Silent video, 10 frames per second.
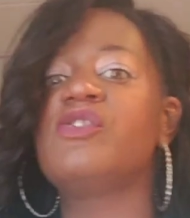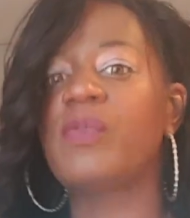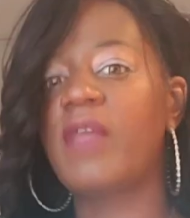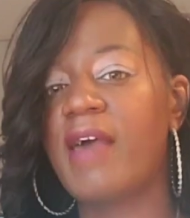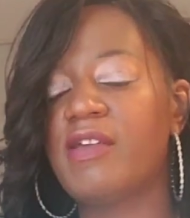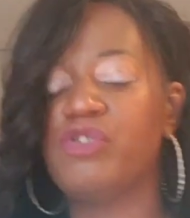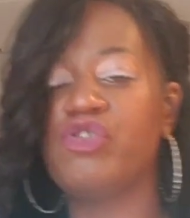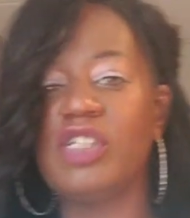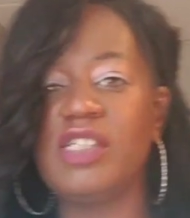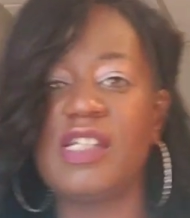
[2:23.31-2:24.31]
So that
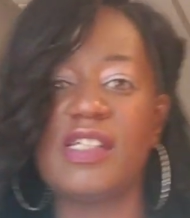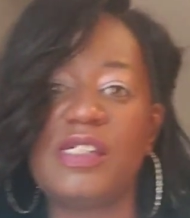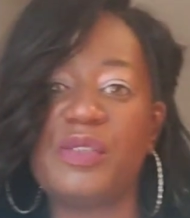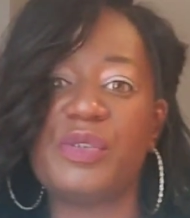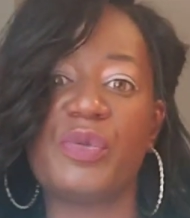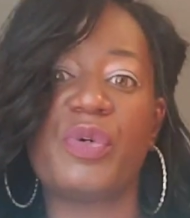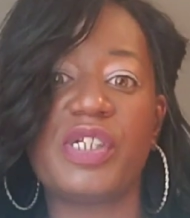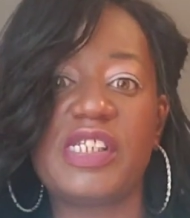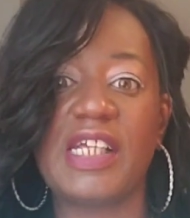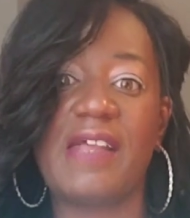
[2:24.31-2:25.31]
usually does it in
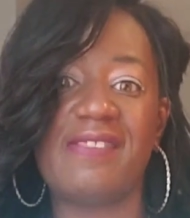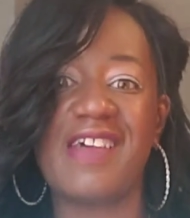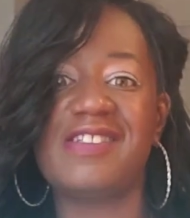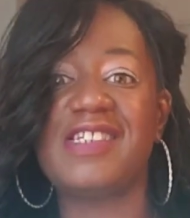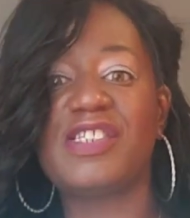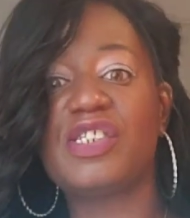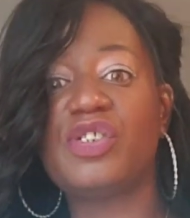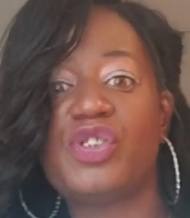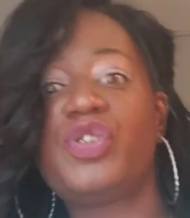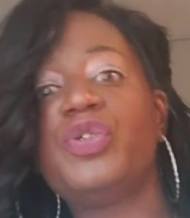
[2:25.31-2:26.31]
order to get that
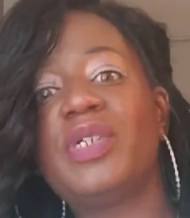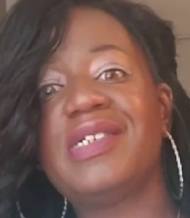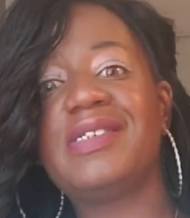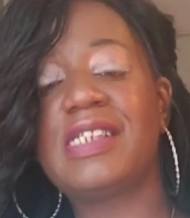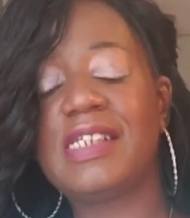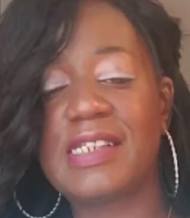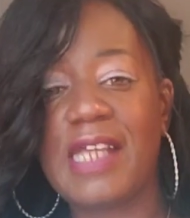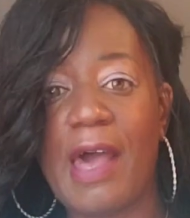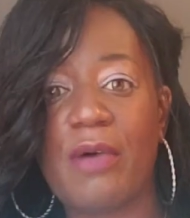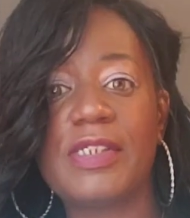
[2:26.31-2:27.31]
distant student
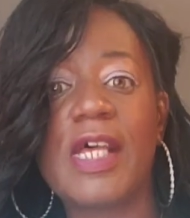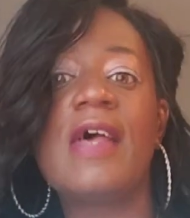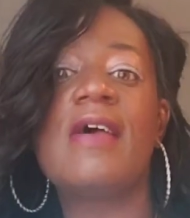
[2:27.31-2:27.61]
discount.